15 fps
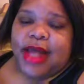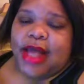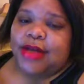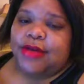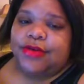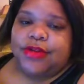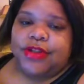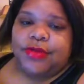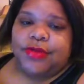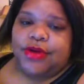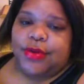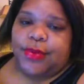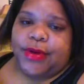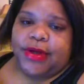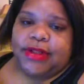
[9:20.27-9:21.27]
I knew she was
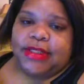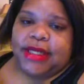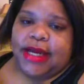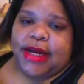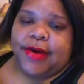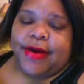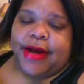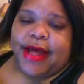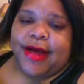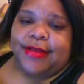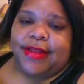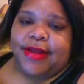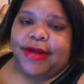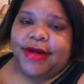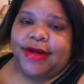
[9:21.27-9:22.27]
going to run into Eric
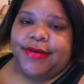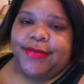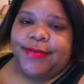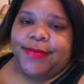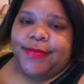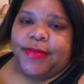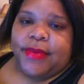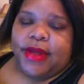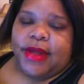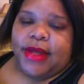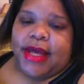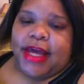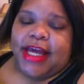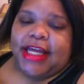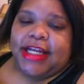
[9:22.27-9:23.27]
out there.
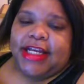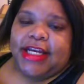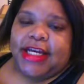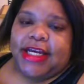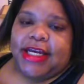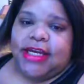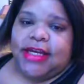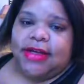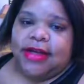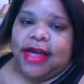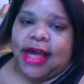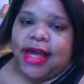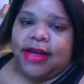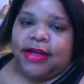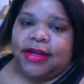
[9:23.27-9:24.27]
And he
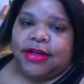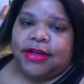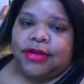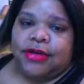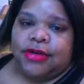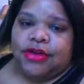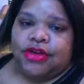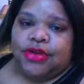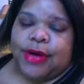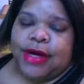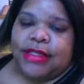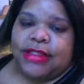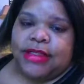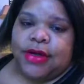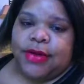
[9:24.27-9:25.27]
kind of
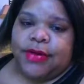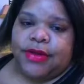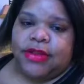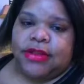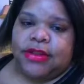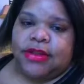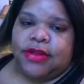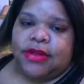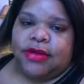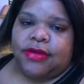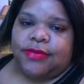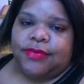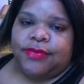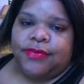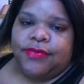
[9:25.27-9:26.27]
tries to go into
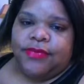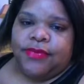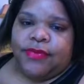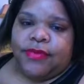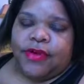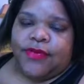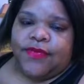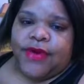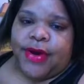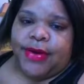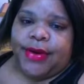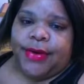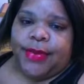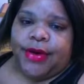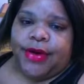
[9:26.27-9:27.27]
the
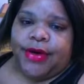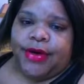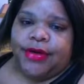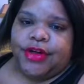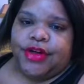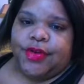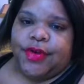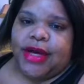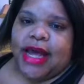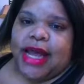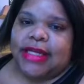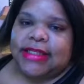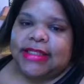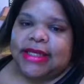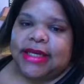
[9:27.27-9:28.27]
fairy world, and you can
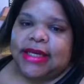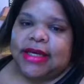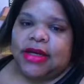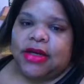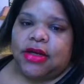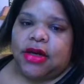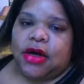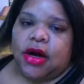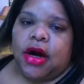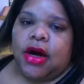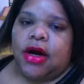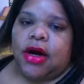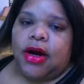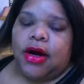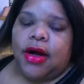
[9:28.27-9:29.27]
kind of see it getting dark.